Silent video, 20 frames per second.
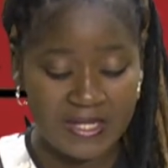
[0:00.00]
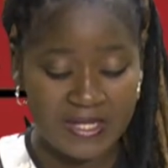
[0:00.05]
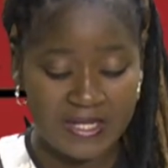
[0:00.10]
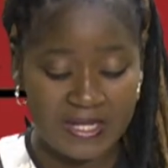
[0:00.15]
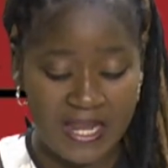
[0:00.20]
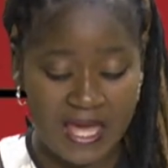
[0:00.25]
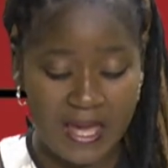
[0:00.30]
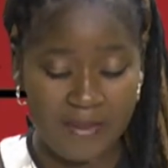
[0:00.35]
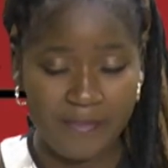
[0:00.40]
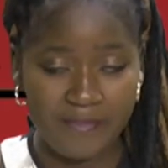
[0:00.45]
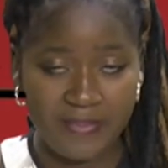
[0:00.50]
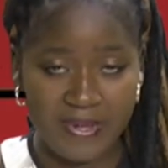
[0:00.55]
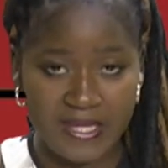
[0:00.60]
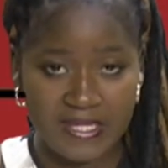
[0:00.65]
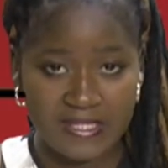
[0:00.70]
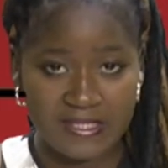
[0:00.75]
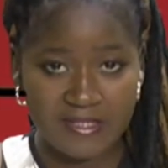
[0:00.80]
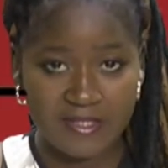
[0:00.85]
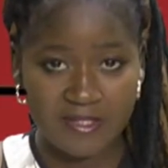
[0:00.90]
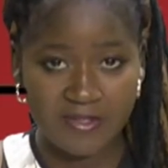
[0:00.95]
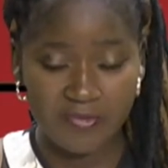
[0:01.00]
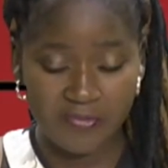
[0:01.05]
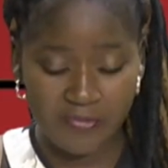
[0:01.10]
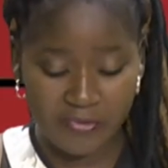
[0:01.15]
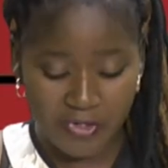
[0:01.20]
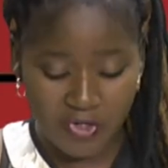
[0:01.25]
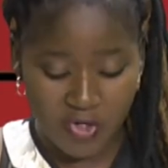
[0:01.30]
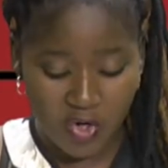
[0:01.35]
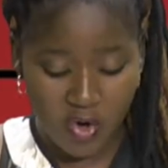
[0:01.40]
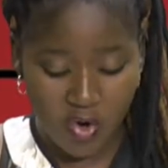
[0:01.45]
NAPEST
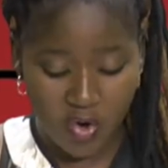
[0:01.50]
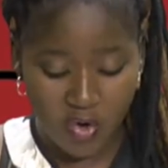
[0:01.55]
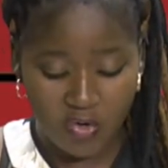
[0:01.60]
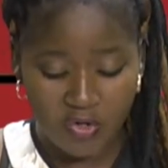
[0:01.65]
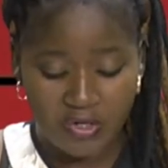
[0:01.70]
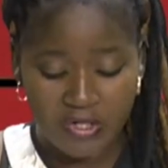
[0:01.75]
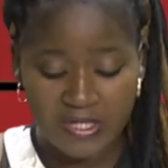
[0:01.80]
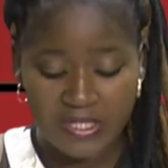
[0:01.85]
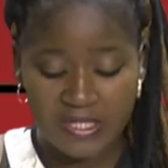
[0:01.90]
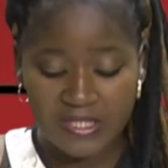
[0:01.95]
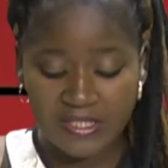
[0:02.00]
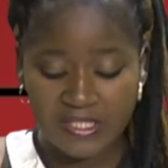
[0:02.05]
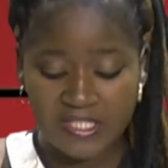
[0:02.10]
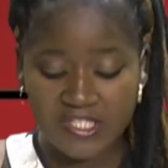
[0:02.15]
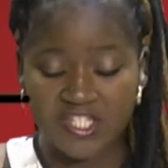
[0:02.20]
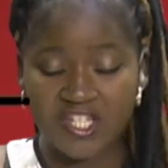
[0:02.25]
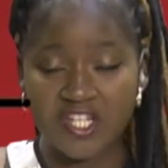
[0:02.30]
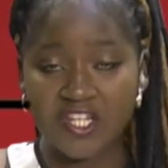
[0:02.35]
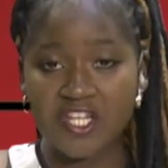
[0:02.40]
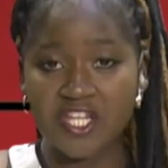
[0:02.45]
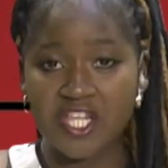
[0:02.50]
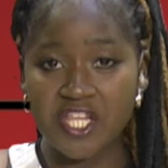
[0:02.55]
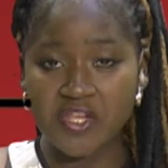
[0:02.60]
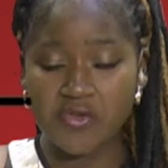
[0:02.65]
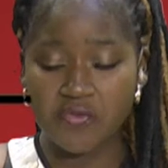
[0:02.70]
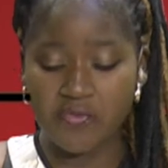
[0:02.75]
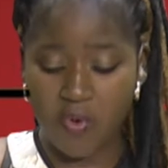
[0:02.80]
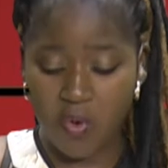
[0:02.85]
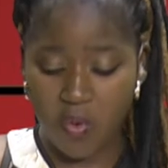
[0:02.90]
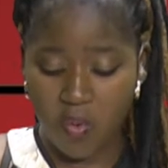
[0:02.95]
Rio de
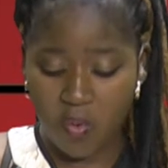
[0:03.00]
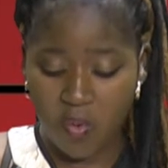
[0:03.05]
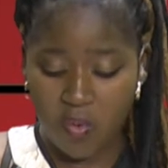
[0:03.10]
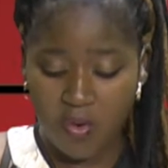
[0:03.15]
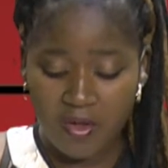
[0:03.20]
Janeiro,